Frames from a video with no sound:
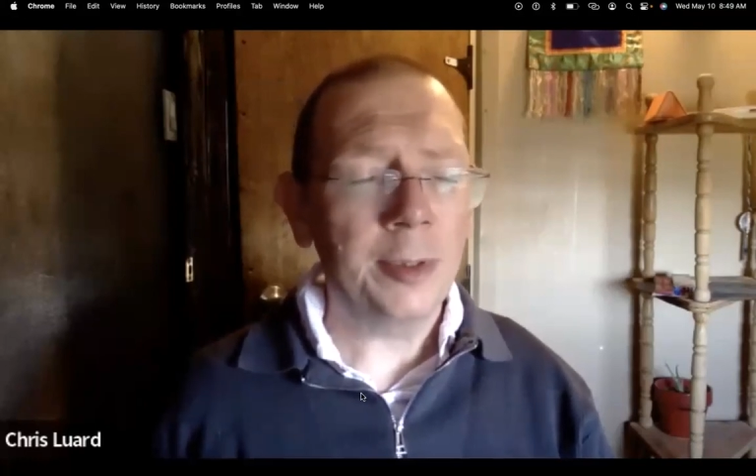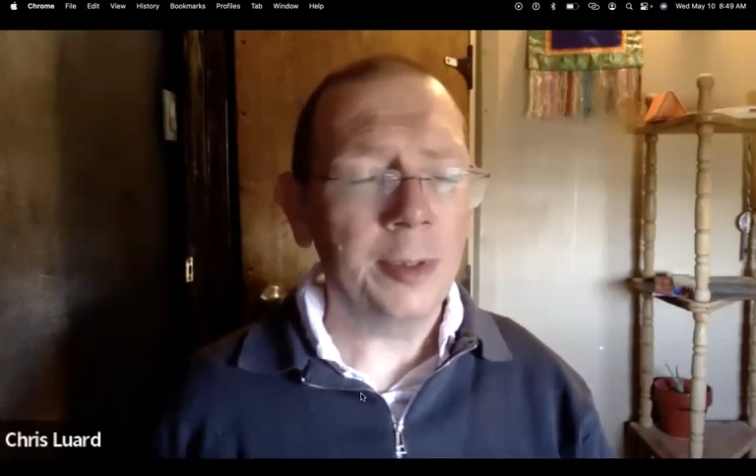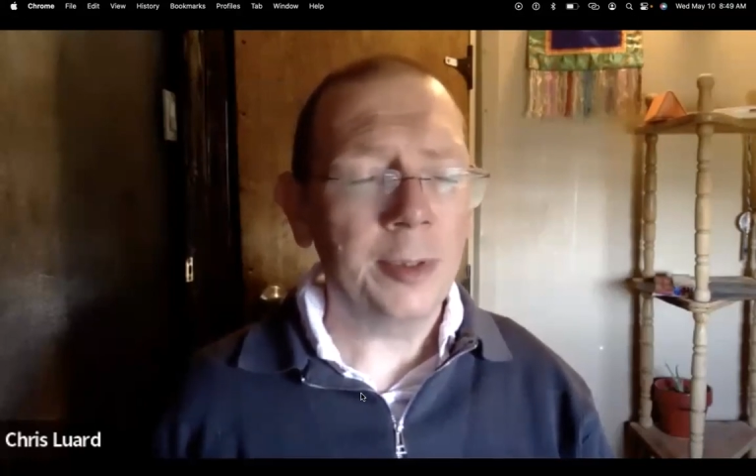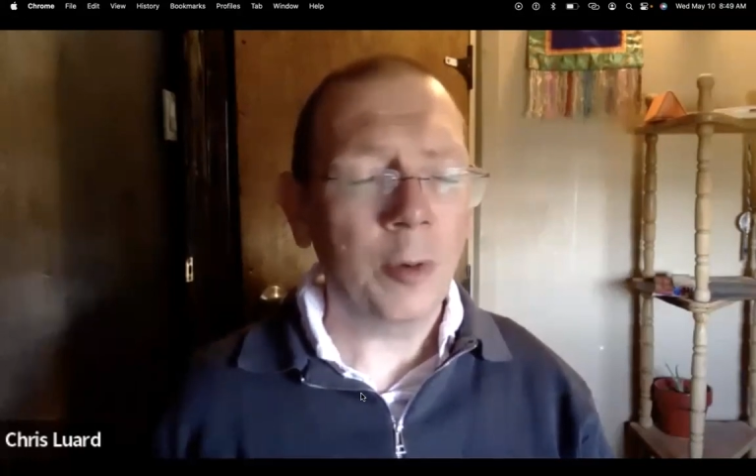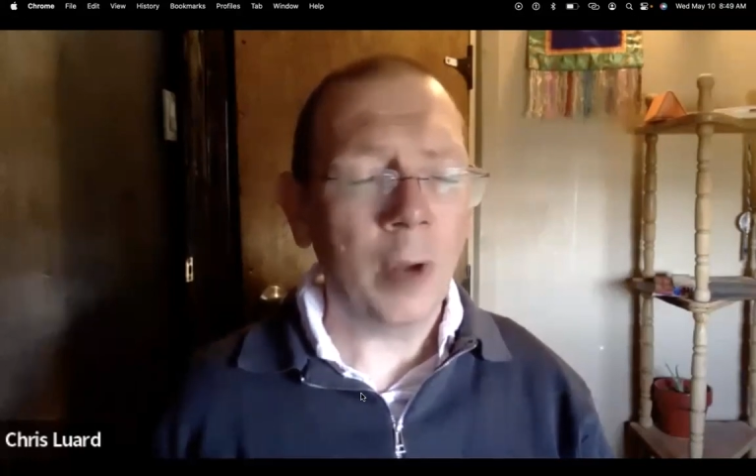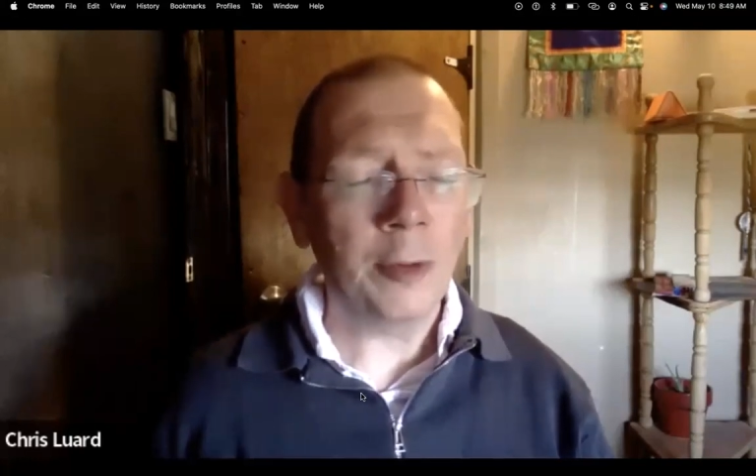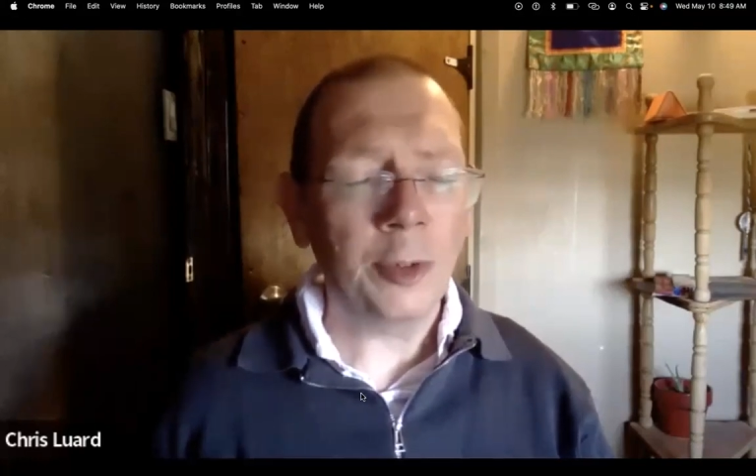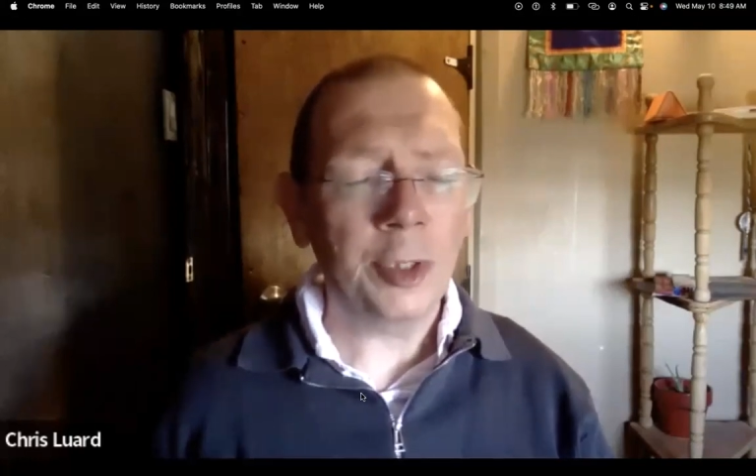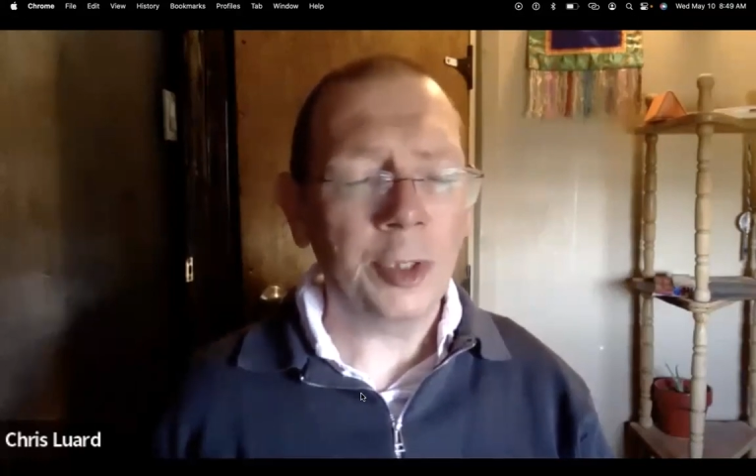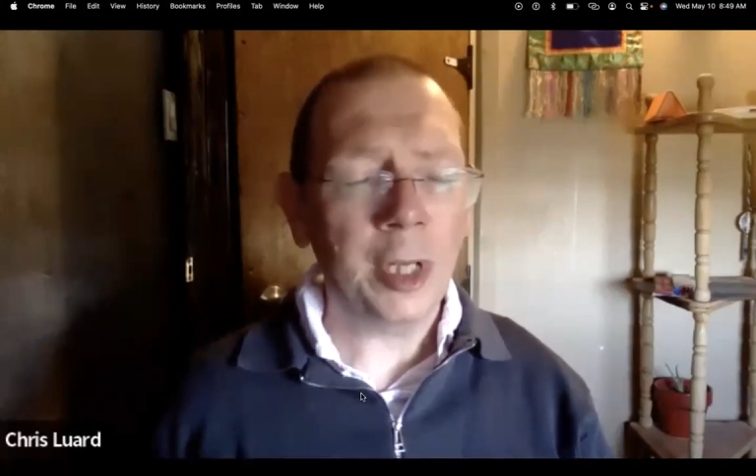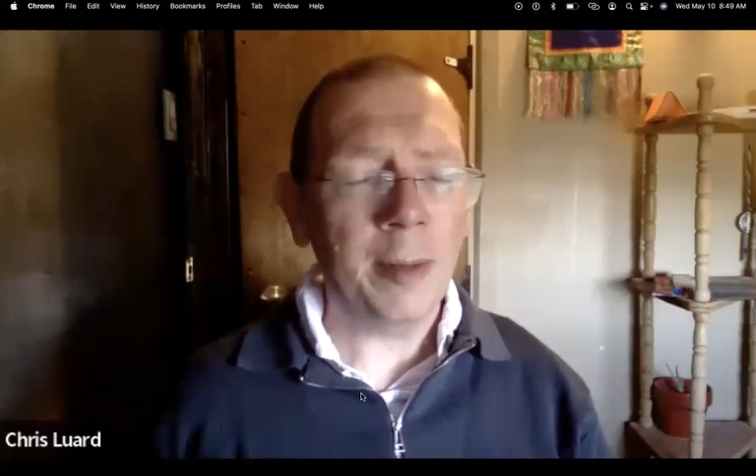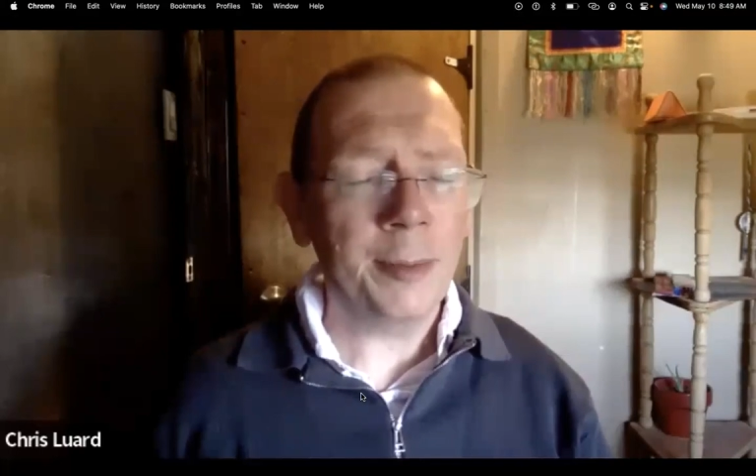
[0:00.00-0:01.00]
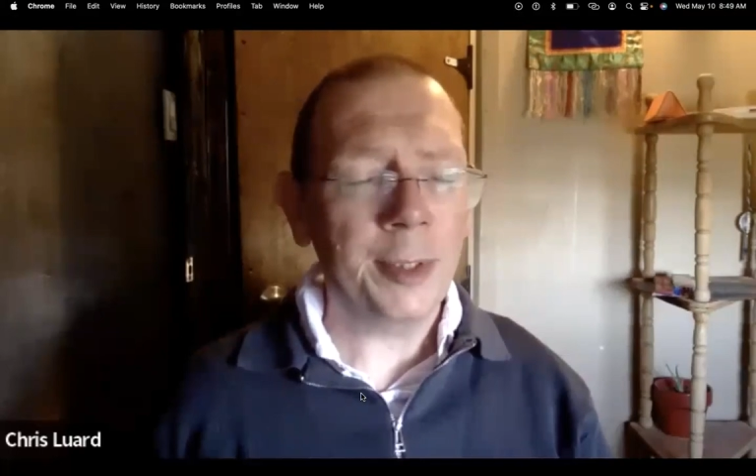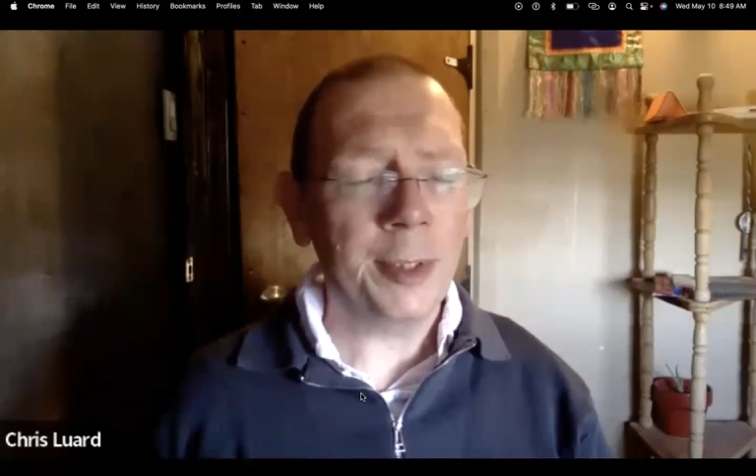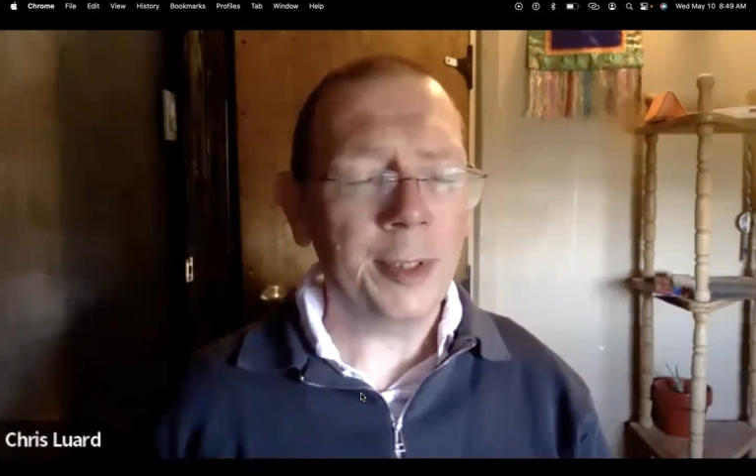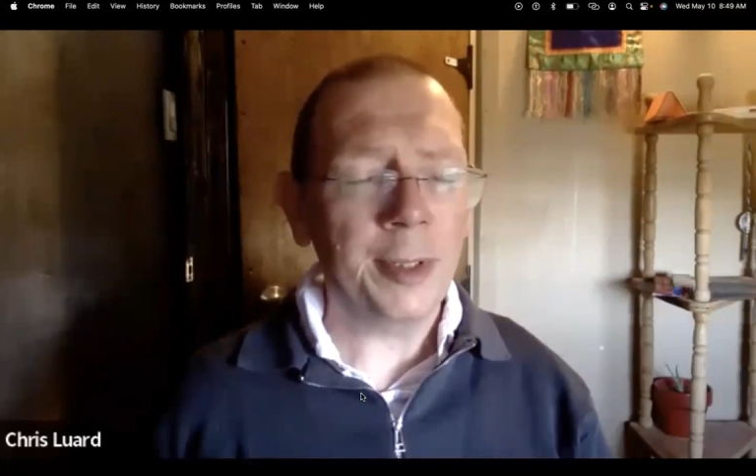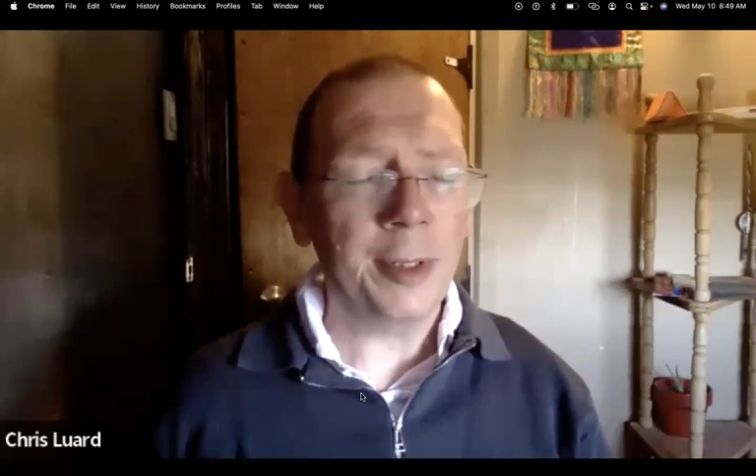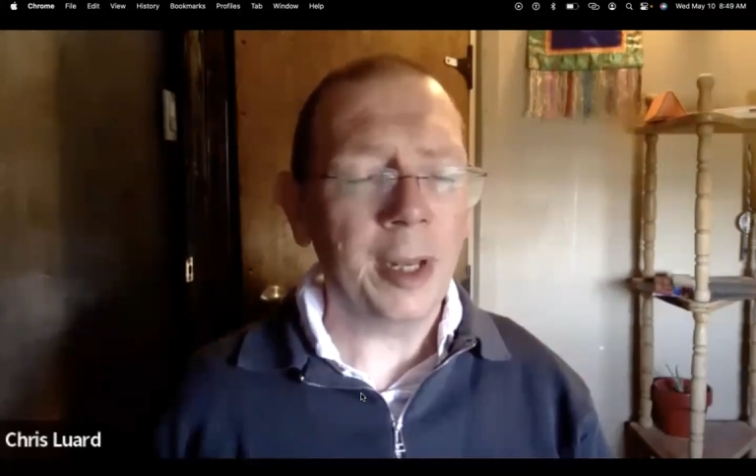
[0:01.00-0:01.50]
from the knees to
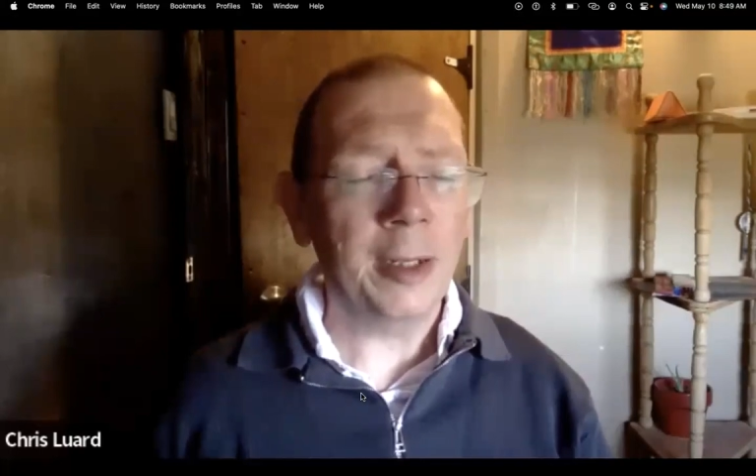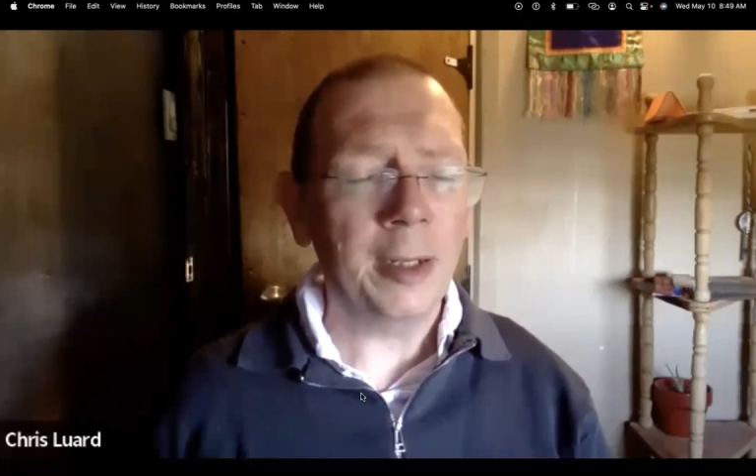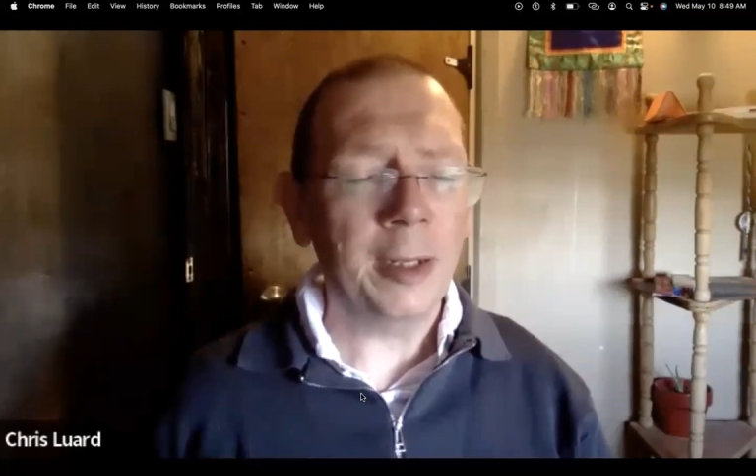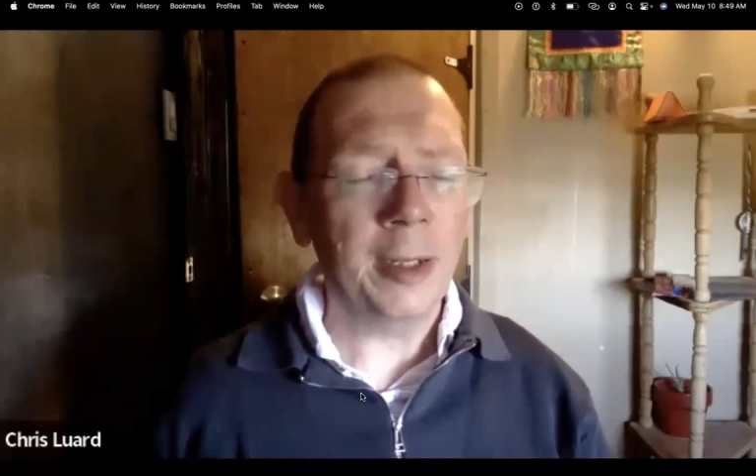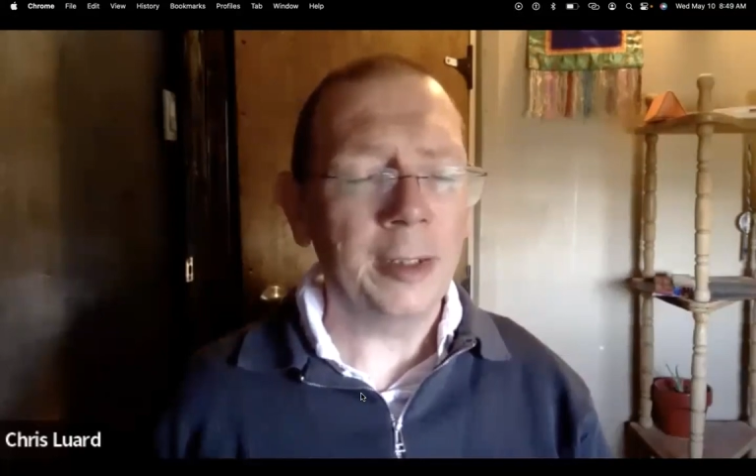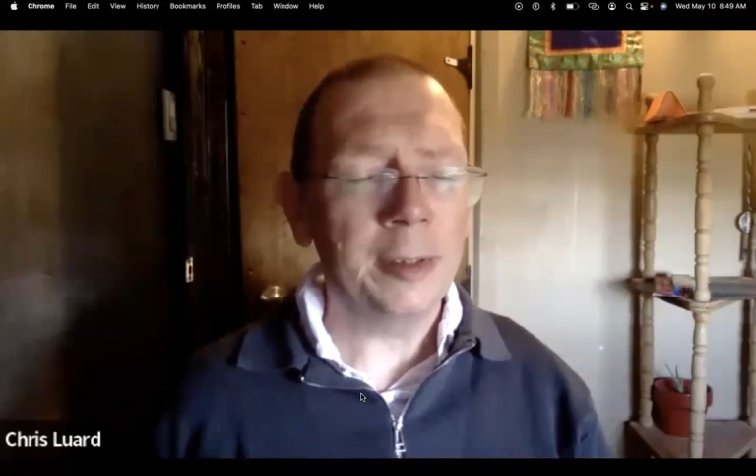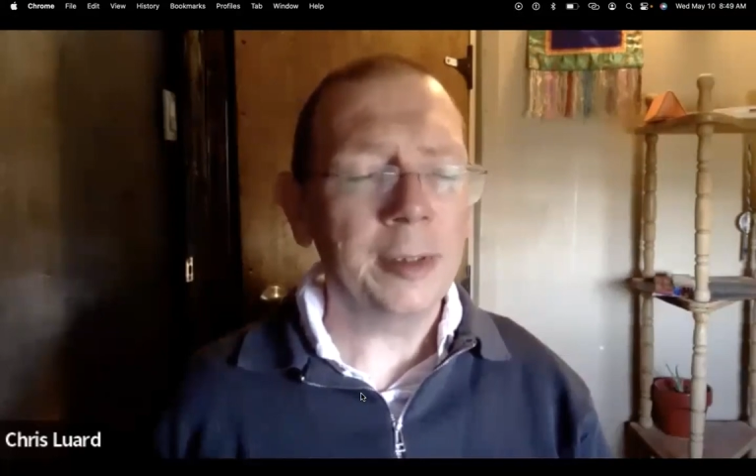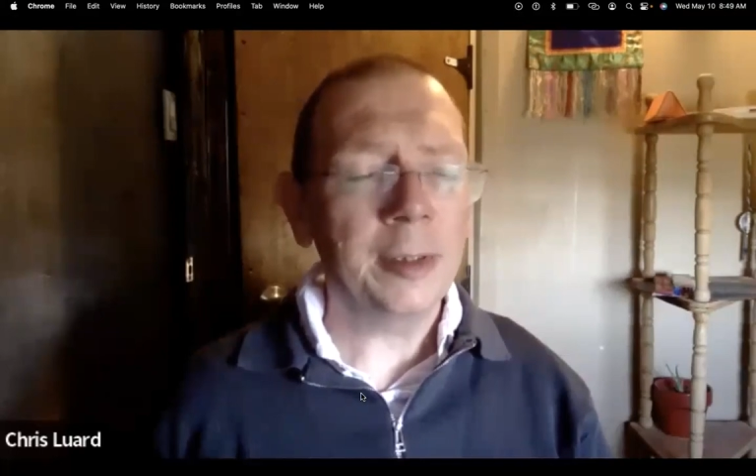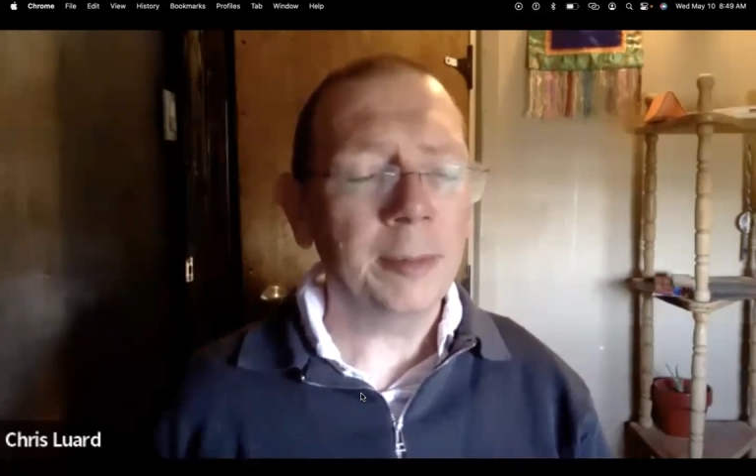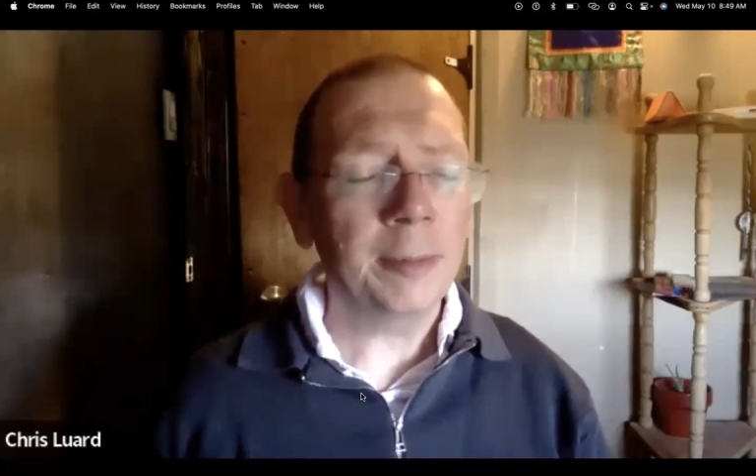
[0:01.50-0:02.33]
the hips,